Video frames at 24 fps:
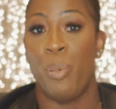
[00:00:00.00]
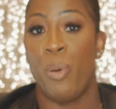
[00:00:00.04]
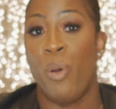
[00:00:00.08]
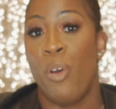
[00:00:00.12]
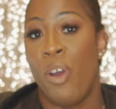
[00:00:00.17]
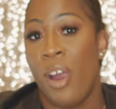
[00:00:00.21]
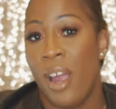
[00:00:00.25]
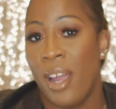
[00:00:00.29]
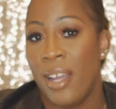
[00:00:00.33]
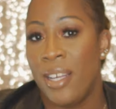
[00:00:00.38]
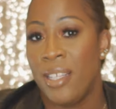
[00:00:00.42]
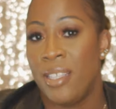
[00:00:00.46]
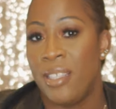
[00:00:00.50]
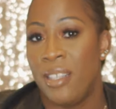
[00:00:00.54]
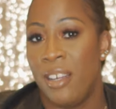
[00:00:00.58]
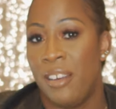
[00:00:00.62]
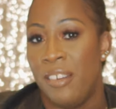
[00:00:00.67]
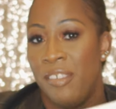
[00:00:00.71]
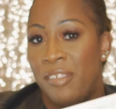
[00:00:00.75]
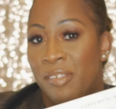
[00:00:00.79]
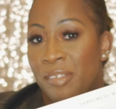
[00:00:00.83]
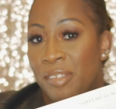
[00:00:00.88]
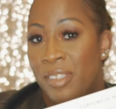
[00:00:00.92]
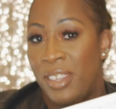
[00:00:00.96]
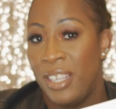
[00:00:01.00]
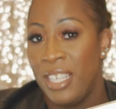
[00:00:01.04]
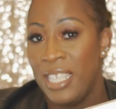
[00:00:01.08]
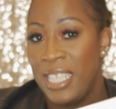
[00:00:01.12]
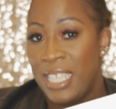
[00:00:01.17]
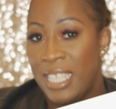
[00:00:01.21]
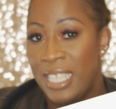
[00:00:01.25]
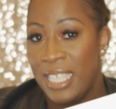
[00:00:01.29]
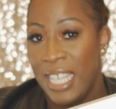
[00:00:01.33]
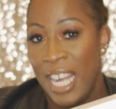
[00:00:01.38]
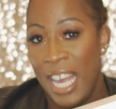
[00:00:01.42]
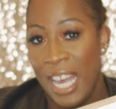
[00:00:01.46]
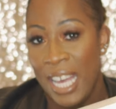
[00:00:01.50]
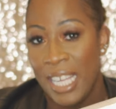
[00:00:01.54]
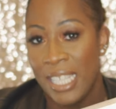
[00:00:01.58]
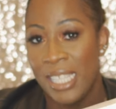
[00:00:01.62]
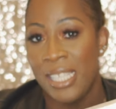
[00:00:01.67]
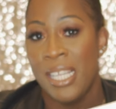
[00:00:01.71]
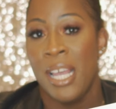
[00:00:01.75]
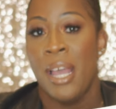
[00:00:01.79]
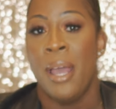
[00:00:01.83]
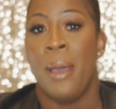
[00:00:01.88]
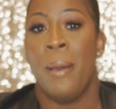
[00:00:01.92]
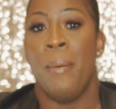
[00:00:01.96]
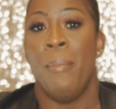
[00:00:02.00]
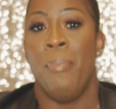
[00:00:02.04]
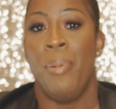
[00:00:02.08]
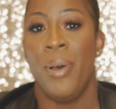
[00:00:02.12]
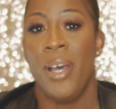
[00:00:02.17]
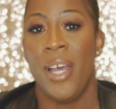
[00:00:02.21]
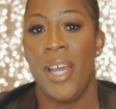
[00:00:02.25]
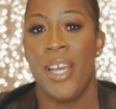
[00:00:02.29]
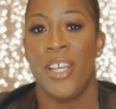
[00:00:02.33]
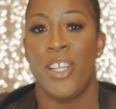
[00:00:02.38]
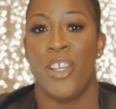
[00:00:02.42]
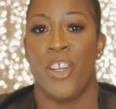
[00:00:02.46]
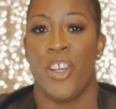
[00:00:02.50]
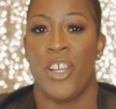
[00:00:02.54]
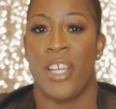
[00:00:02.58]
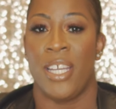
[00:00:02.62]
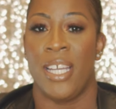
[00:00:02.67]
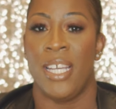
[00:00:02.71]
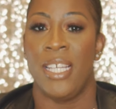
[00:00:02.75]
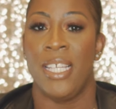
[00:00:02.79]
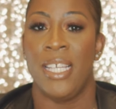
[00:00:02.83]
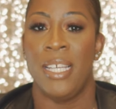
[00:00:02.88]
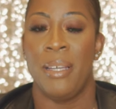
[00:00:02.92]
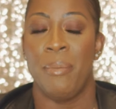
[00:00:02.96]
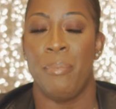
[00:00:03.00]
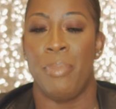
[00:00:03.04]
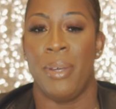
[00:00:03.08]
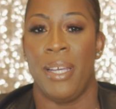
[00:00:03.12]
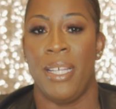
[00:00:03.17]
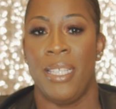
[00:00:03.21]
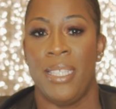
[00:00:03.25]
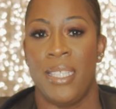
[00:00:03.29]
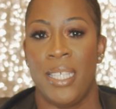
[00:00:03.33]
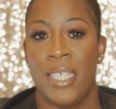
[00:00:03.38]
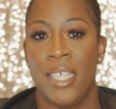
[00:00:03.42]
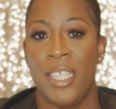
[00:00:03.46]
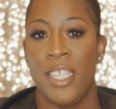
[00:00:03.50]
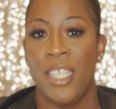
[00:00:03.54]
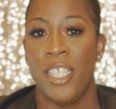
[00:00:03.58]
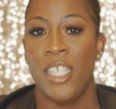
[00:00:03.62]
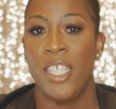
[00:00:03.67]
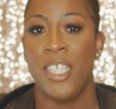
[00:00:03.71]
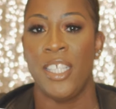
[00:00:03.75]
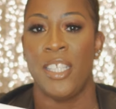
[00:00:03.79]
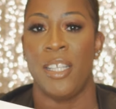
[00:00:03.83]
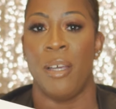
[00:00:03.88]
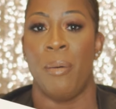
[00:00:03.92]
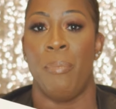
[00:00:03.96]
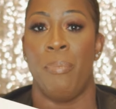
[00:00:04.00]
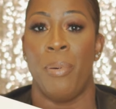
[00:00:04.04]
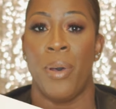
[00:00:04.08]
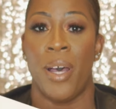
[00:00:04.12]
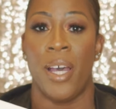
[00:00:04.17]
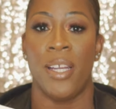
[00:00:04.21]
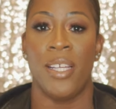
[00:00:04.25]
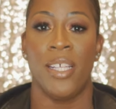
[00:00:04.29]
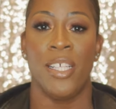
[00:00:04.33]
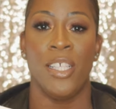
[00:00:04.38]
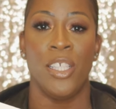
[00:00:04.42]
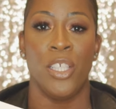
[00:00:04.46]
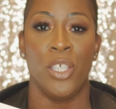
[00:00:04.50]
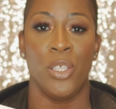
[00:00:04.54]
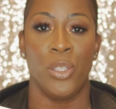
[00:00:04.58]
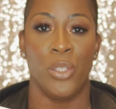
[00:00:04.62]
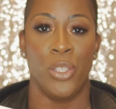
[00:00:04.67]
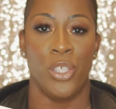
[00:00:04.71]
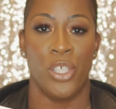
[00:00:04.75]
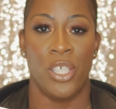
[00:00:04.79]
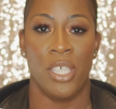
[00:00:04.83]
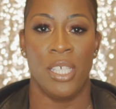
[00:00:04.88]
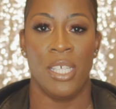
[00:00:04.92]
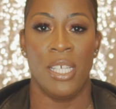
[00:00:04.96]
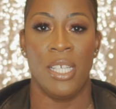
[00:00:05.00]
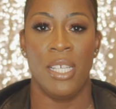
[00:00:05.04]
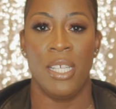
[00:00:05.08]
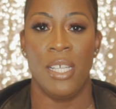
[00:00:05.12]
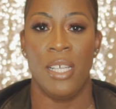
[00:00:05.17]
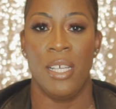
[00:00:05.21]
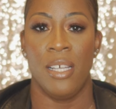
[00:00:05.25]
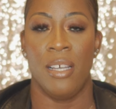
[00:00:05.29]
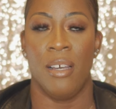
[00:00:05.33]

price of this set, but you're getting basically the body lotion